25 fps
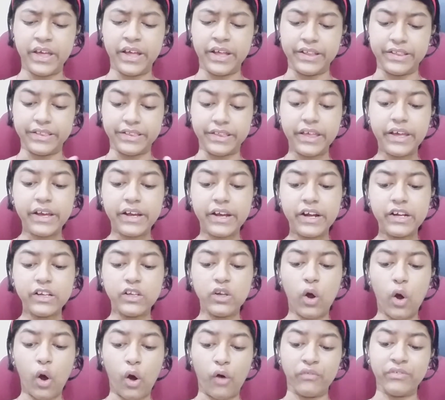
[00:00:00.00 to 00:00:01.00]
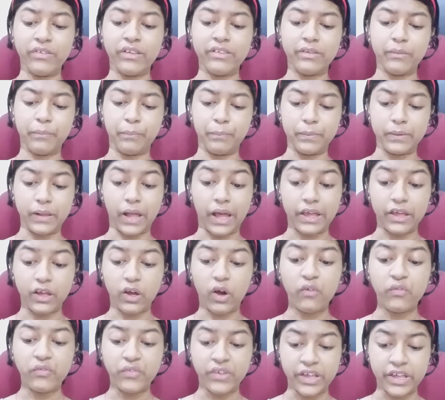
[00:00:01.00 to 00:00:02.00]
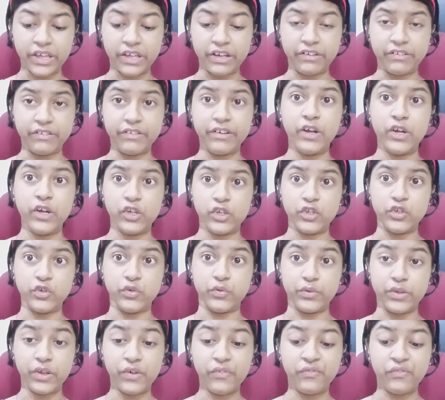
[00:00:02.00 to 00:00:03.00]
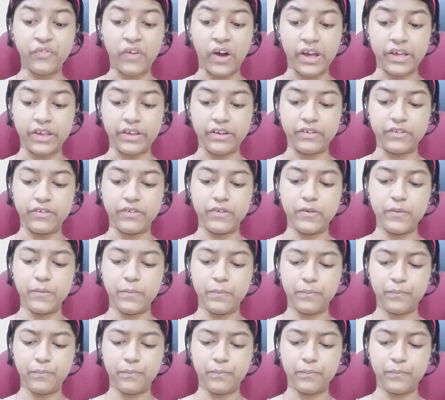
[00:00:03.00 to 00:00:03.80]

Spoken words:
They cut off the supply of air to the fire.